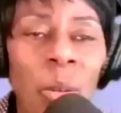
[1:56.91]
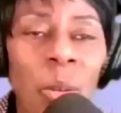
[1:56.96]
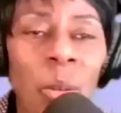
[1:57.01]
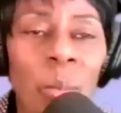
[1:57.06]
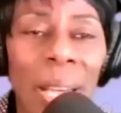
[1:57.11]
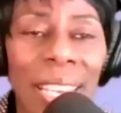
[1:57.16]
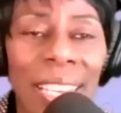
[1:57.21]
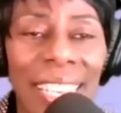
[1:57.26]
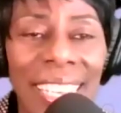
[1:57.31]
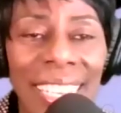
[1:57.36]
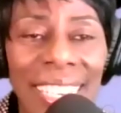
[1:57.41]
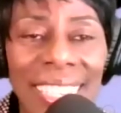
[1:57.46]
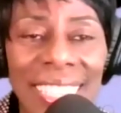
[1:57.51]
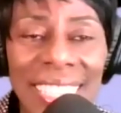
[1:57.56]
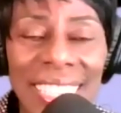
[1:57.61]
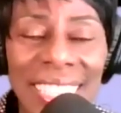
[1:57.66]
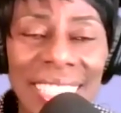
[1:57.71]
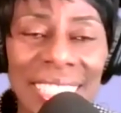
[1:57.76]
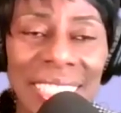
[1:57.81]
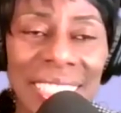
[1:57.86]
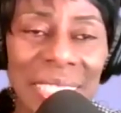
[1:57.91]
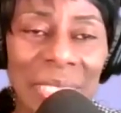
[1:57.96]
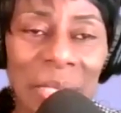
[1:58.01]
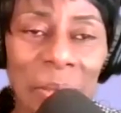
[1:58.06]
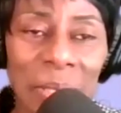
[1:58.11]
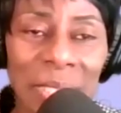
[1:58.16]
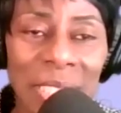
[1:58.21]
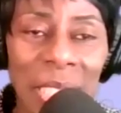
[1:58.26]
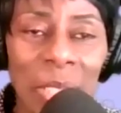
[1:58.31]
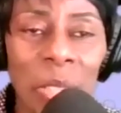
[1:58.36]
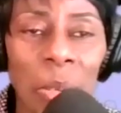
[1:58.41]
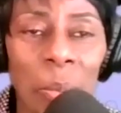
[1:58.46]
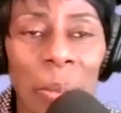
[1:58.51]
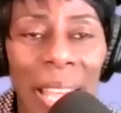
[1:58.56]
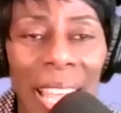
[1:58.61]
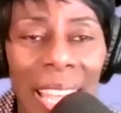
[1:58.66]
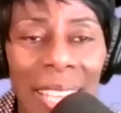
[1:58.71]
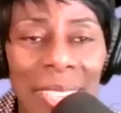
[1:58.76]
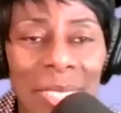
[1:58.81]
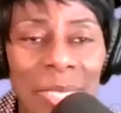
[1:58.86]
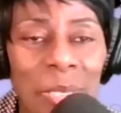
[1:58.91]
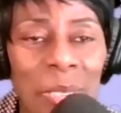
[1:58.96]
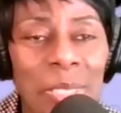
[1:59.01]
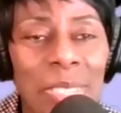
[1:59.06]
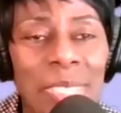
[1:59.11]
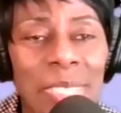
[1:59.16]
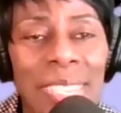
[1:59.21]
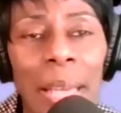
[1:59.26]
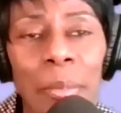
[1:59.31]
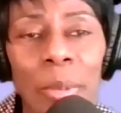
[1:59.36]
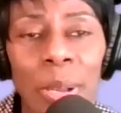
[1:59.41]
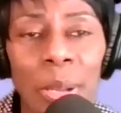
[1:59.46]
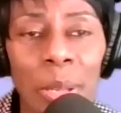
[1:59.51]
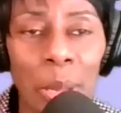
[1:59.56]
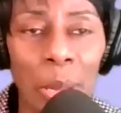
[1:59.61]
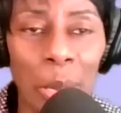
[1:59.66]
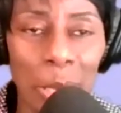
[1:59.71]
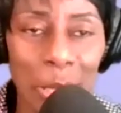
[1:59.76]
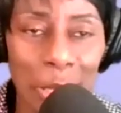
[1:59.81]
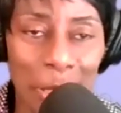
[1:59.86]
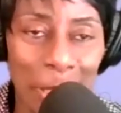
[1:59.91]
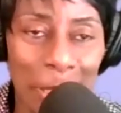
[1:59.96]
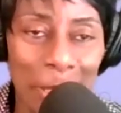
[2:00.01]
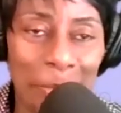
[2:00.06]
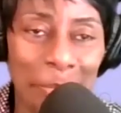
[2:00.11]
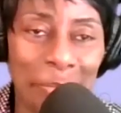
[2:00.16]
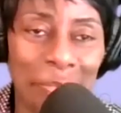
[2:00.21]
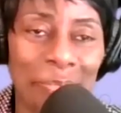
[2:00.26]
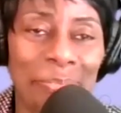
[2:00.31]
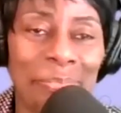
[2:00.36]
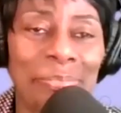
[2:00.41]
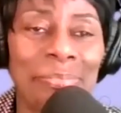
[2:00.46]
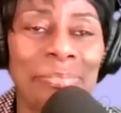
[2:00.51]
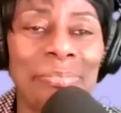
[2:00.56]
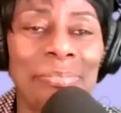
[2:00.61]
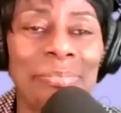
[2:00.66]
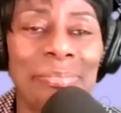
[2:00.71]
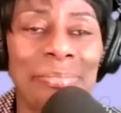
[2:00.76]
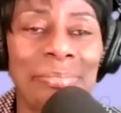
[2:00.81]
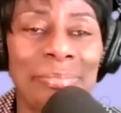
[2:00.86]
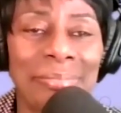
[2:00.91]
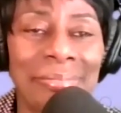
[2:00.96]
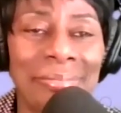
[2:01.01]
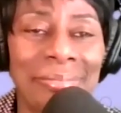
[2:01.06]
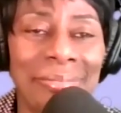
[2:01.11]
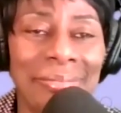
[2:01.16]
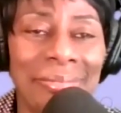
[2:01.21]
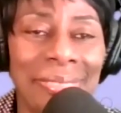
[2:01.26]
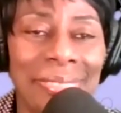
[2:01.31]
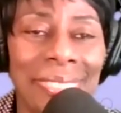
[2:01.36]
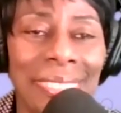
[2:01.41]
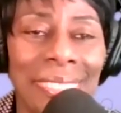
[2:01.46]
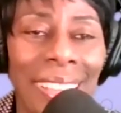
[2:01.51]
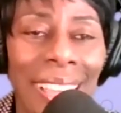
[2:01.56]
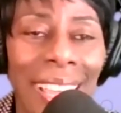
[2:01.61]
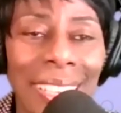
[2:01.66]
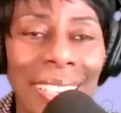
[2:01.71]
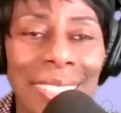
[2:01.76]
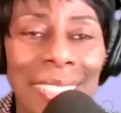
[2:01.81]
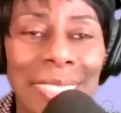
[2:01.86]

my late senior pastor, Samuel Carson, I That's